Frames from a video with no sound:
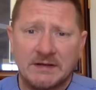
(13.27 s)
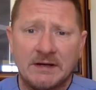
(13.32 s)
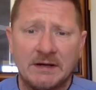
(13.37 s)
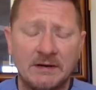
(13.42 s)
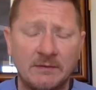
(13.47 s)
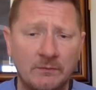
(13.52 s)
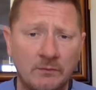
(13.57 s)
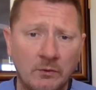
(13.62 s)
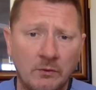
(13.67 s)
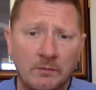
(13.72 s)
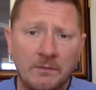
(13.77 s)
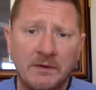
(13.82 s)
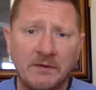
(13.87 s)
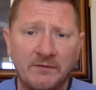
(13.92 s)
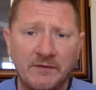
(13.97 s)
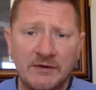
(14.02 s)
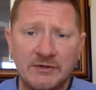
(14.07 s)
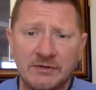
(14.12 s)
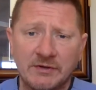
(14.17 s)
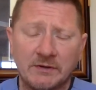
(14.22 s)
We'll be
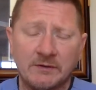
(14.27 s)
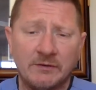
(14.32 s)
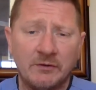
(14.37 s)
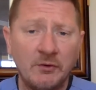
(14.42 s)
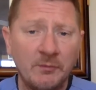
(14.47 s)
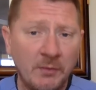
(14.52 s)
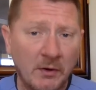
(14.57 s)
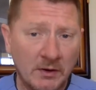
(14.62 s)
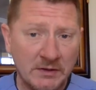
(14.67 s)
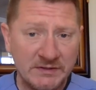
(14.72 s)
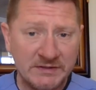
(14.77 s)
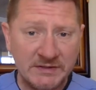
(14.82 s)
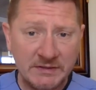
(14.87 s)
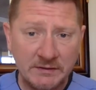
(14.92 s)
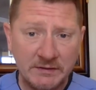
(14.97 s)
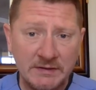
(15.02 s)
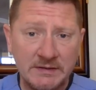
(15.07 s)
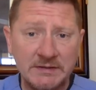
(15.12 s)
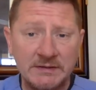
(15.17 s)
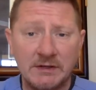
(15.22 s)
featured a two-part
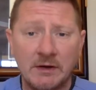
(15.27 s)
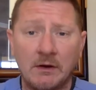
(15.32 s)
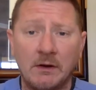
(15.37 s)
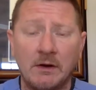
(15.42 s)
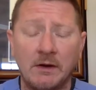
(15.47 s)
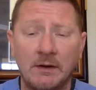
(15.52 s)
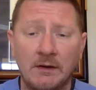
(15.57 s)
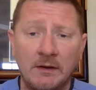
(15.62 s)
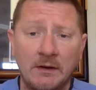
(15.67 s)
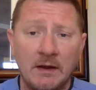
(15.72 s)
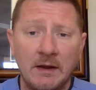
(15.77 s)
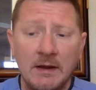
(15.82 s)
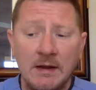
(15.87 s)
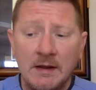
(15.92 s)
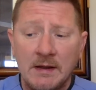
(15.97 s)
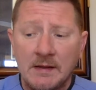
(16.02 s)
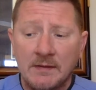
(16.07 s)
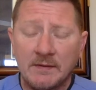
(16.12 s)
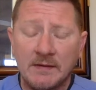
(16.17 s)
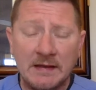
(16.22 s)
series on
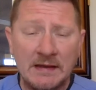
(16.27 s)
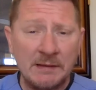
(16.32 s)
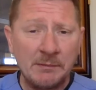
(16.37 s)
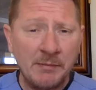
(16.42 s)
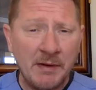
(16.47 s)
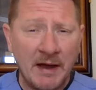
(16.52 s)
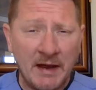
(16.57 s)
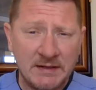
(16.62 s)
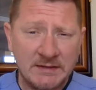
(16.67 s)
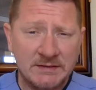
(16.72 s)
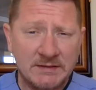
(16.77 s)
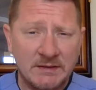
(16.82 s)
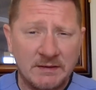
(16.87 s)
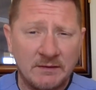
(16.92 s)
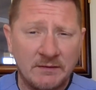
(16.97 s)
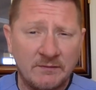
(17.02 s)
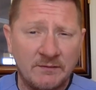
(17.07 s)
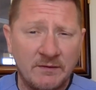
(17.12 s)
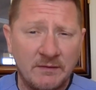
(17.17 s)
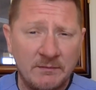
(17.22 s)
the impacts
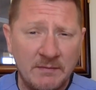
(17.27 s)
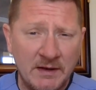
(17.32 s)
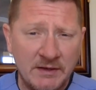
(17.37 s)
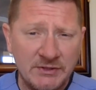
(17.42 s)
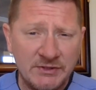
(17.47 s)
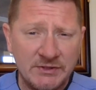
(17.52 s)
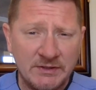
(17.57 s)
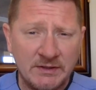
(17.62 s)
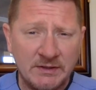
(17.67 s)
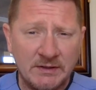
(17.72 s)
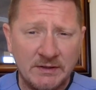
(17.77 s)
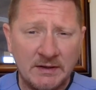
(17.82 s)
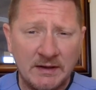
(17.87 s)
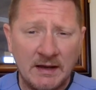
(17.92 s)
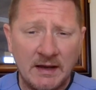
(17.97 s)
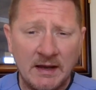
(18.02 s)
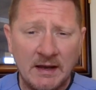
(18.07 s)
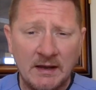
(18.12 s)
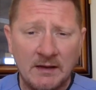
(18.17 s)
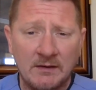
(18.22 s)
of dementia
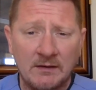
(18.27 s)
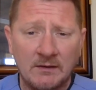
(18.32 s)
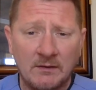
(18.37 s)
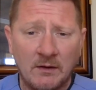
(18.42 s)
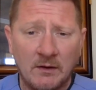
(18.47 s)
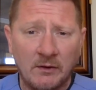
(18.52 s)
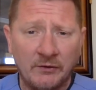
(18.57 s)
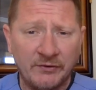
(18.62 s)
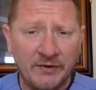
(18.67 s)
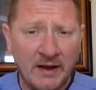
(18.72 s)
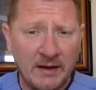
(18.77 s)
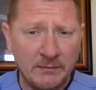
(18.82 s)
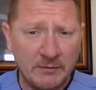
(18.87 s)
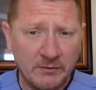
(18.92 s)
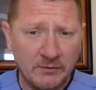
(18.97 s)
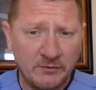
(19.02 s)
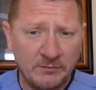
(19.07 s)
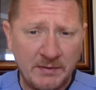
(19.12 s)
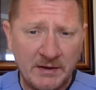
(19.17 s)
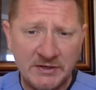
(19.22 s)
and
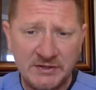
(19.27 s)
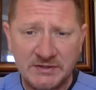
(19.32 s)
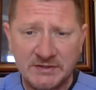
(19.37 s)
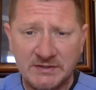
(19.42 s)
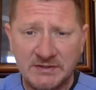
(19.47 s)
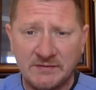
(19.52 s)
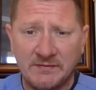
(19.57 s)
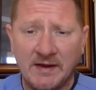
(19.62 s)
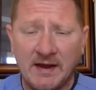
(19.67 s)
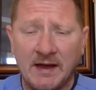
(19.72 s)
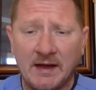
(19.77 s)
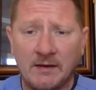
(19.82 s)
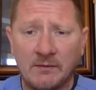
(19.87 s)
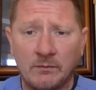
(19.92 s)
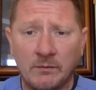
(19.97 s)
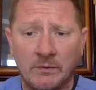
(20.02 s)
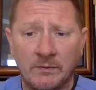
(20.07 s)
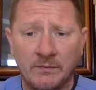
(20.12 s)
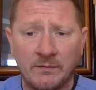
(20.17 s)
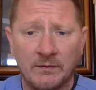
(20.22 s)
Alzheimer's patients have
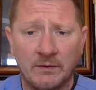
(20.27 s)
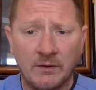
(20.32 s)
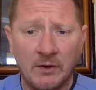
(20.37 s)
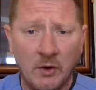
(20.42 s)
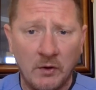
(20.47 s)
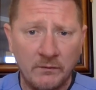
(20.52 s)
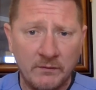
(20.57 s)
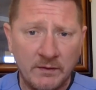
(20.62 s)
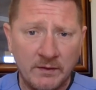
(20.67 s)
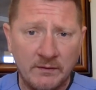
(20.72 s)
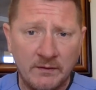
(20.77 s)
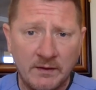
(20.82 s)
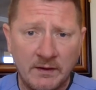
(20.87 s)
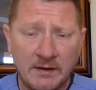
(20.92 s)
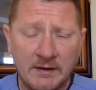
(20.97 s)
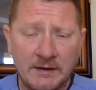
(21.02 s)
had with the COVID